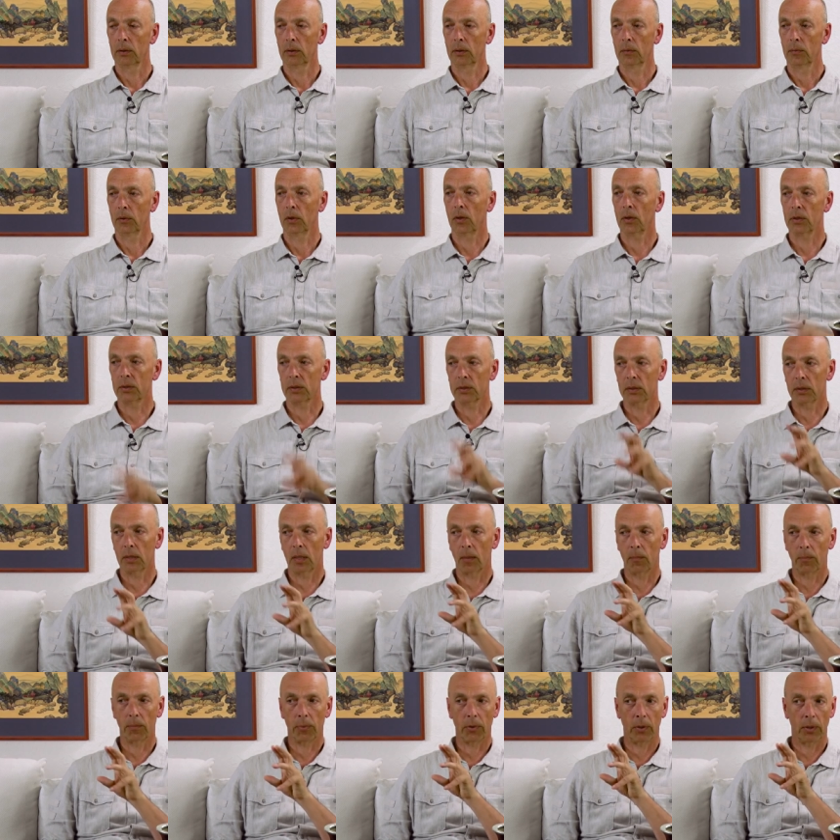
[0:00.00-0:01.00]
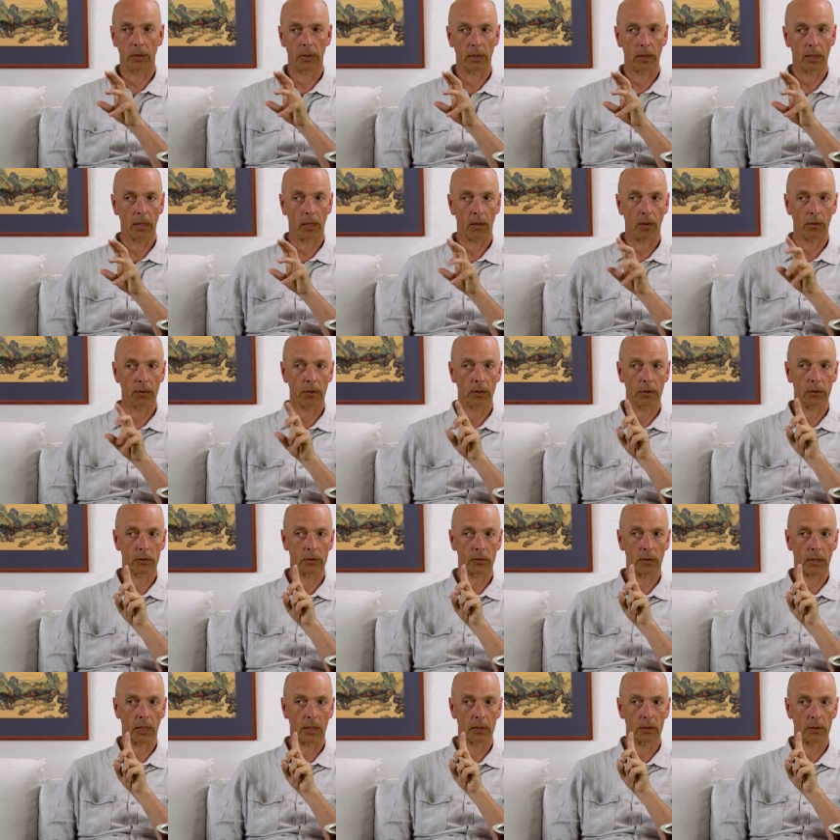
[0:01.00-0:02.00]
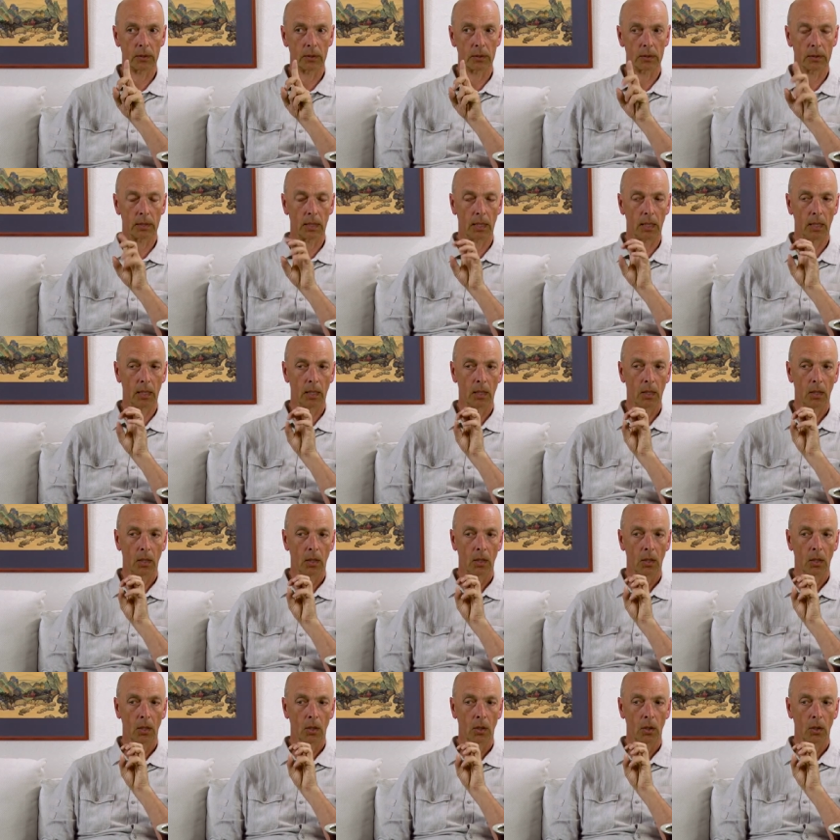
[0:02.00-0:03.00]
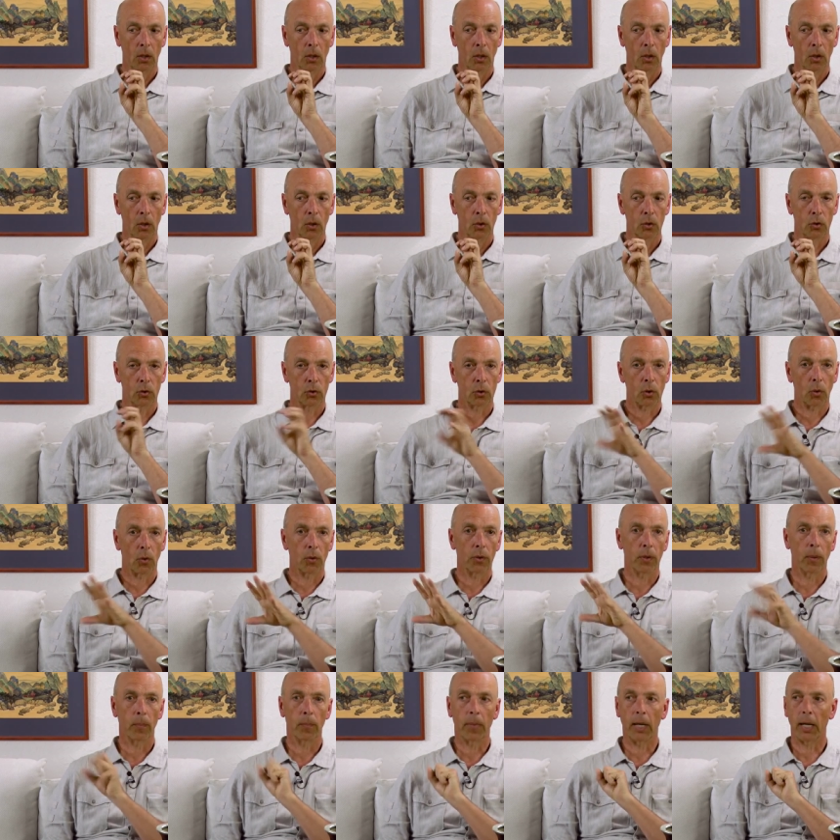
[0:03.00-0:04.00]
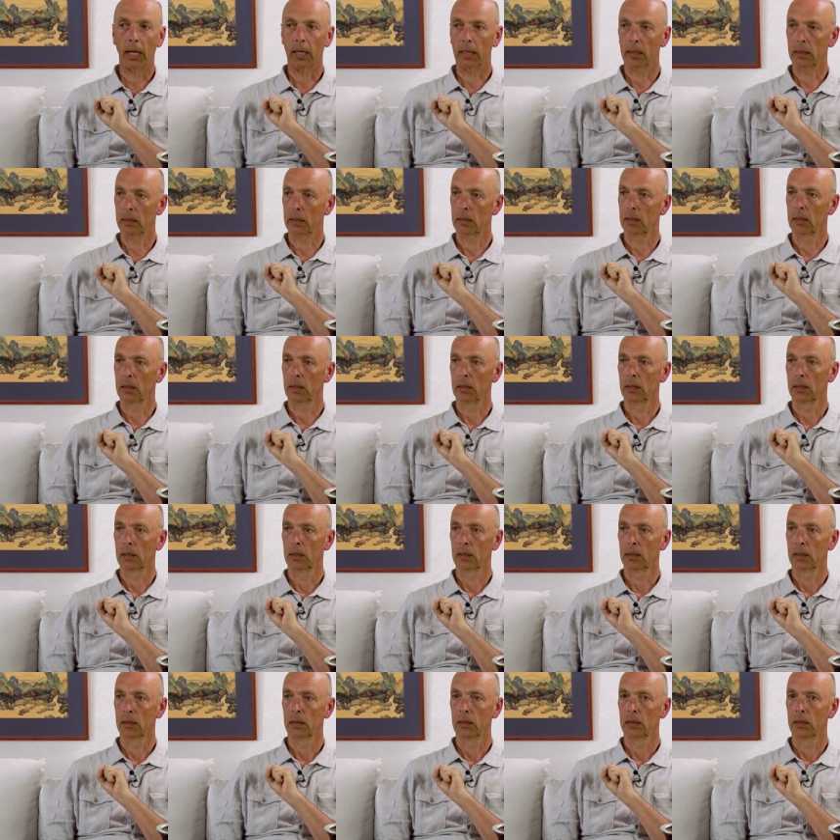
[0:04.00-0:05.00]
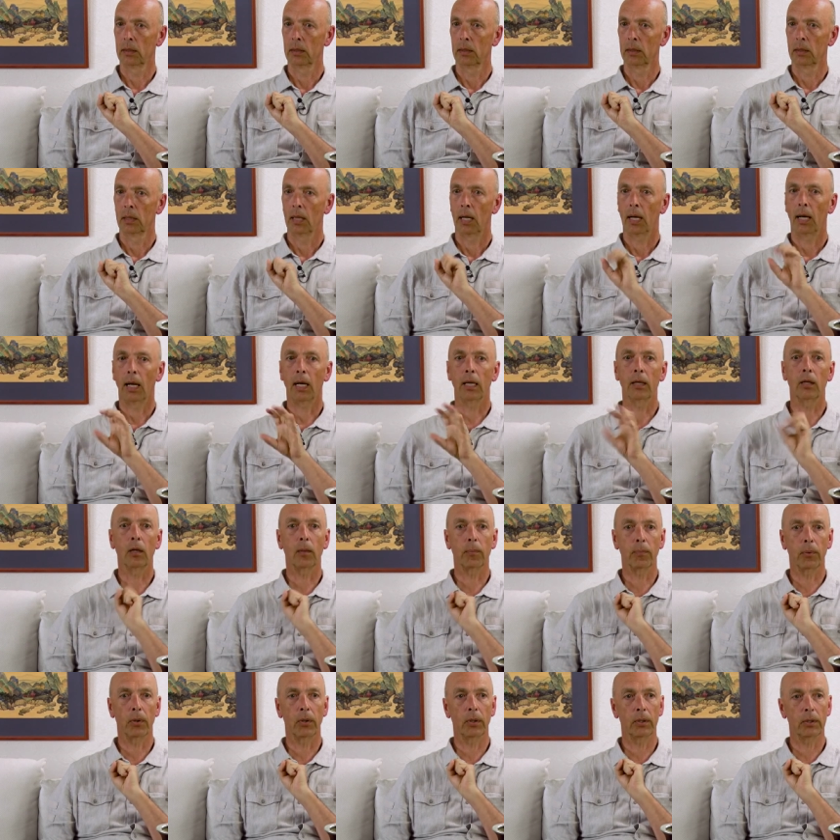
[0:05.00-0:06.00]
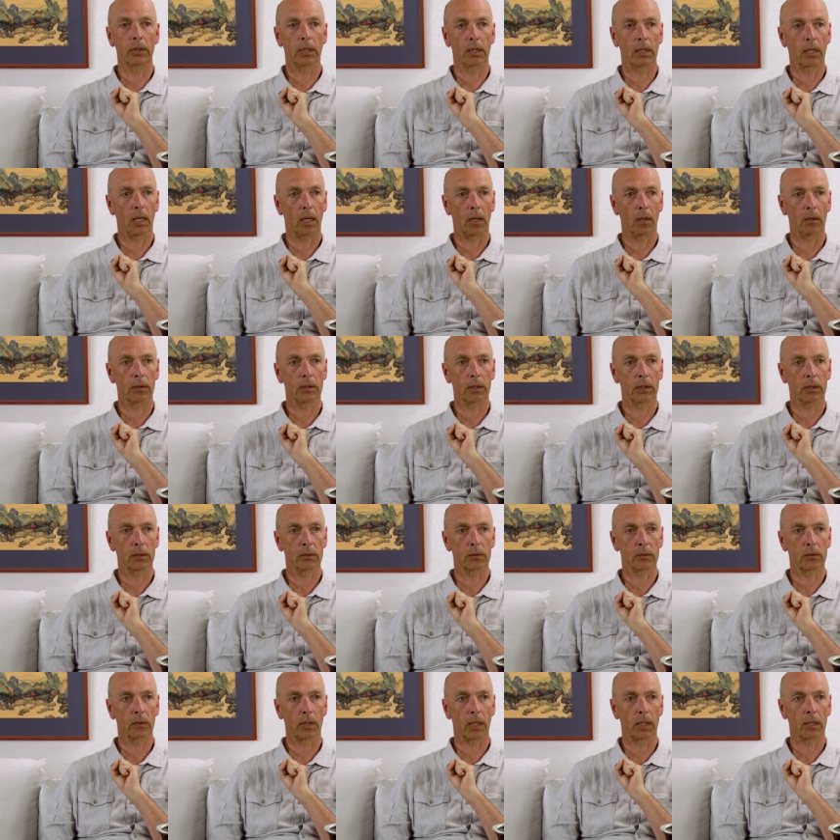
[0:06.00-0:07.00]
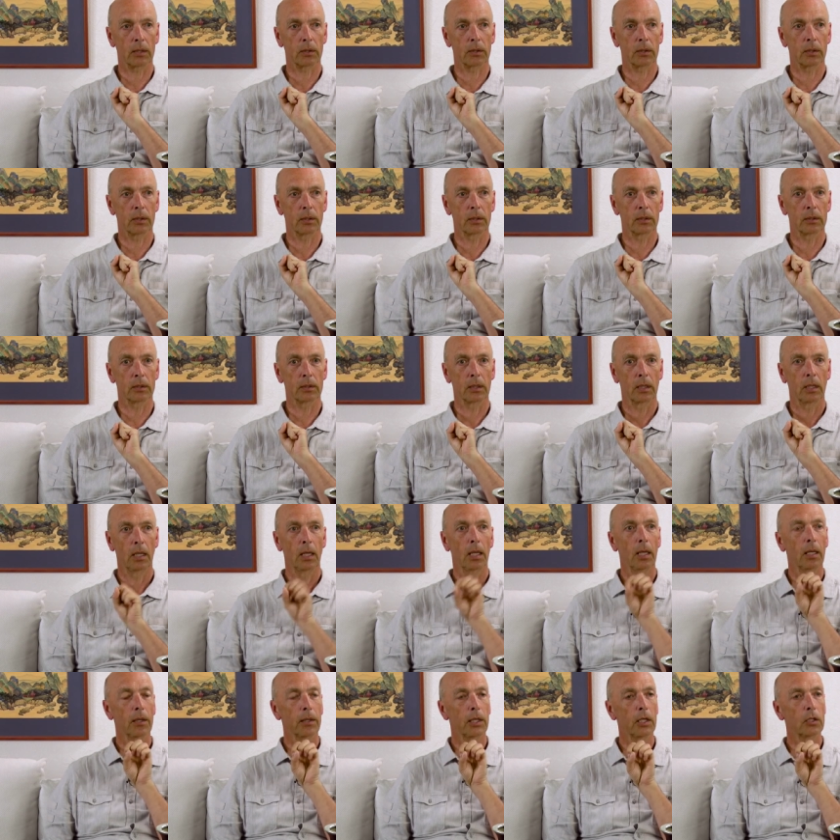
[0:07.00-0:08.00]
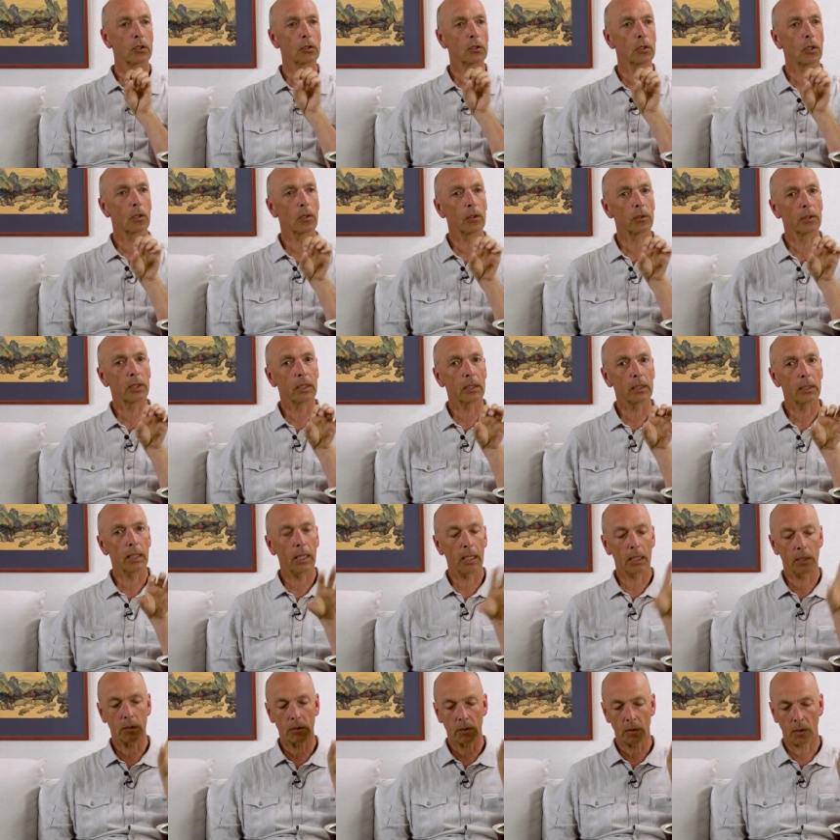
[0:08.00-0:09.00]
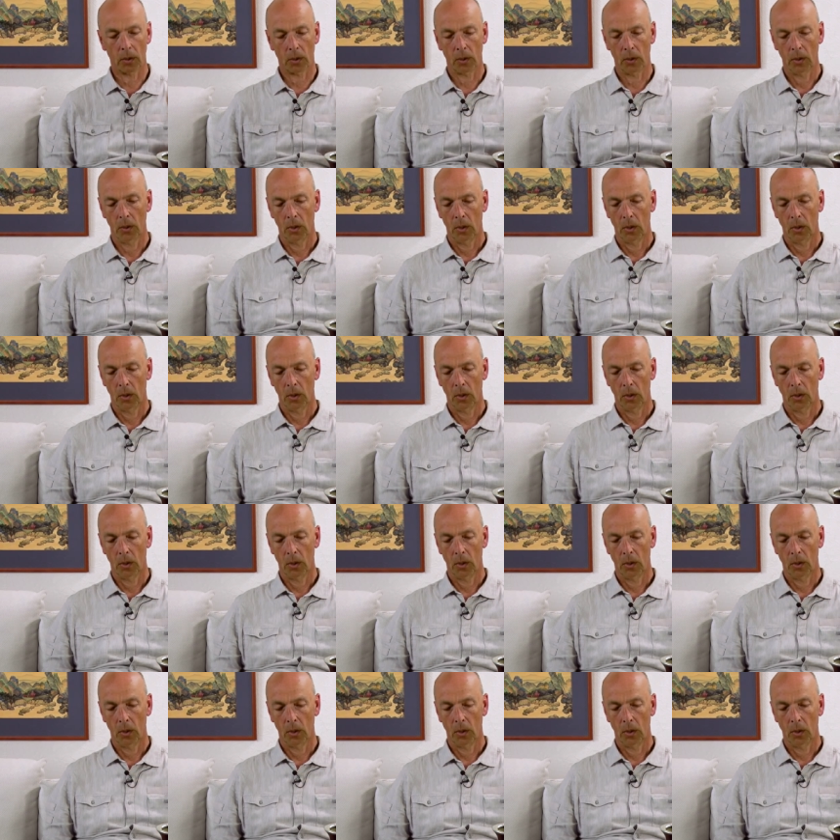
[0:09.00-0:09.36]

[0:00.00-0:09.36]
because some pointing out instructions, they show the mind. Other pointing out instructions, they show the nature